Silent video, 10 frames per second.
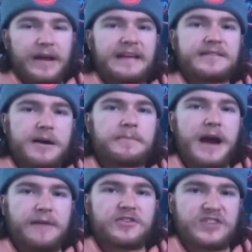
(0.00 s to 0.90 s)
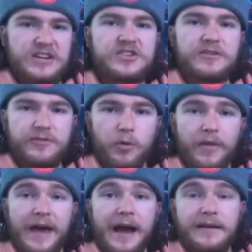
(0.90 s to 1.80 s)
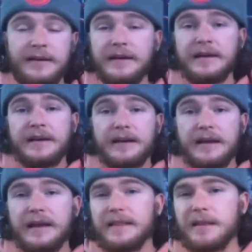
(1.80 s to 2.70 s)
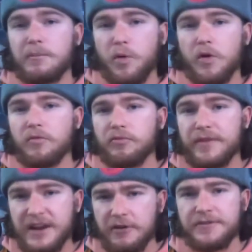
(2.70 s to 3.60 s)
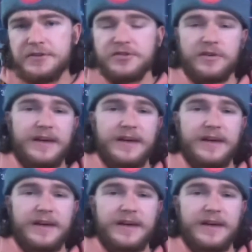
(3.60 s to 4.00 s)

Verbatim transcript: is some conversation for that in the more near future.